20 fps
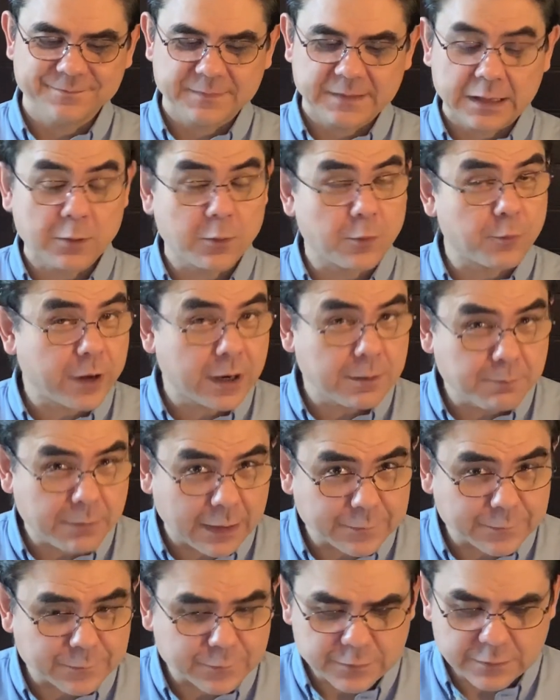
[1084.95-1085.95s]
It will run
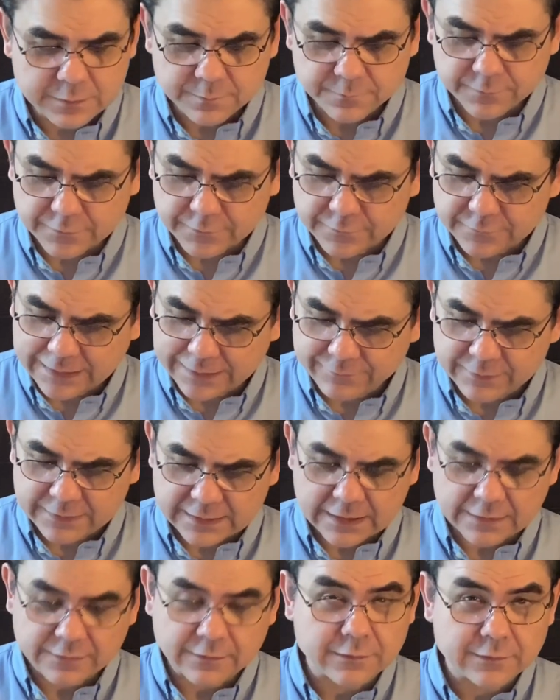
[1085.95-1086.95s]
by Zoom for 7
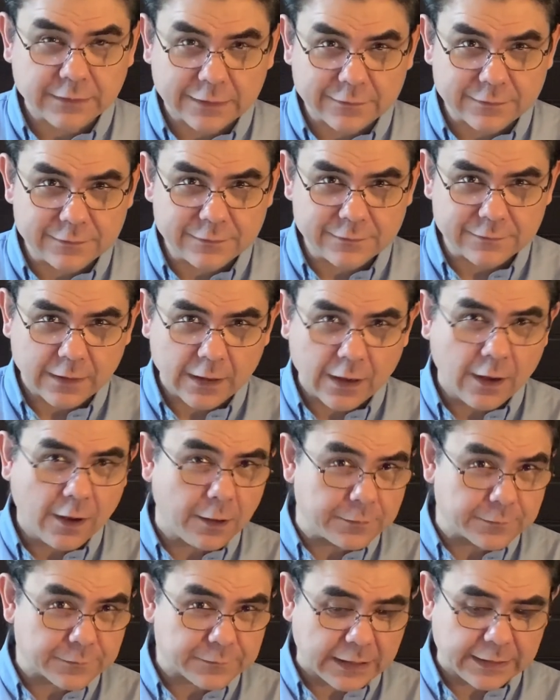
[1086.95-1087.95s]
easy sessions
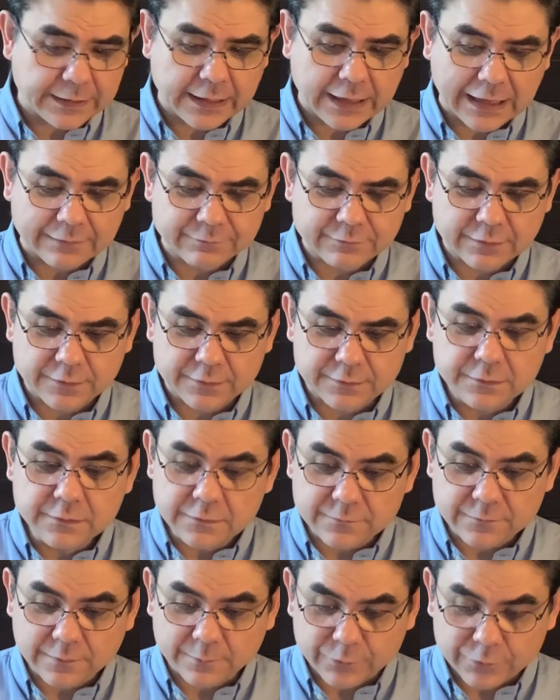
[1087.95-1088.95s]
on Sunday
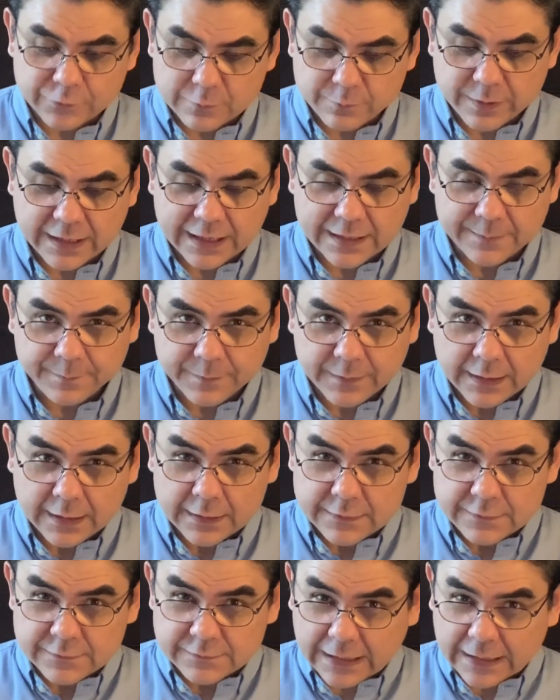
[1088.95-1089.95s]
afternoons from 2 p.m.,
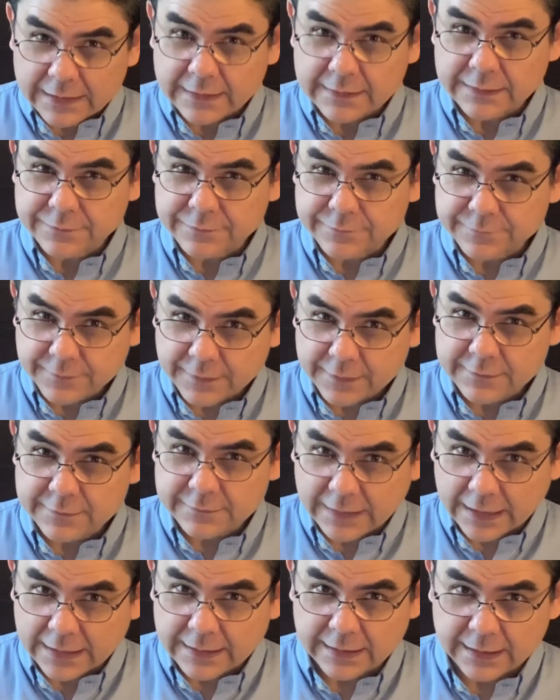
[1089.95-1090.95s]
starting the first
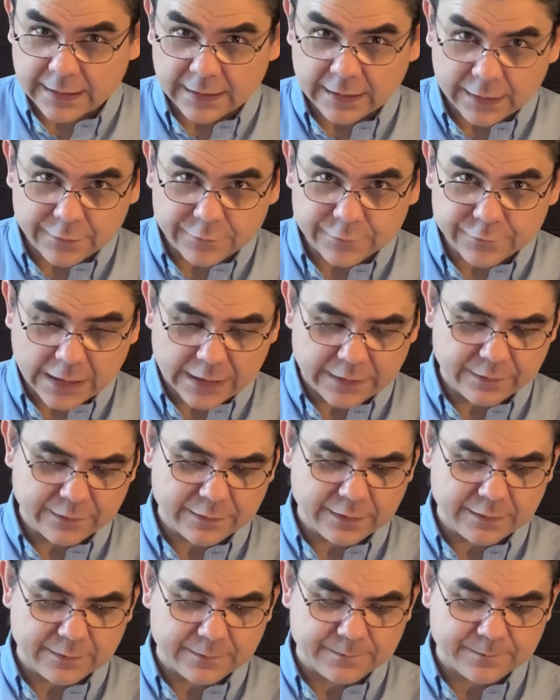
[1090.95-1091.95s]
Sunday in
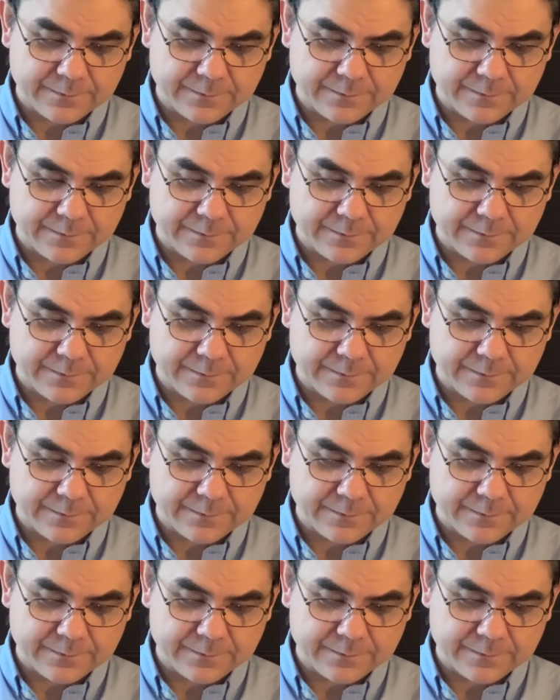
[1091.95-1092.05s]
January.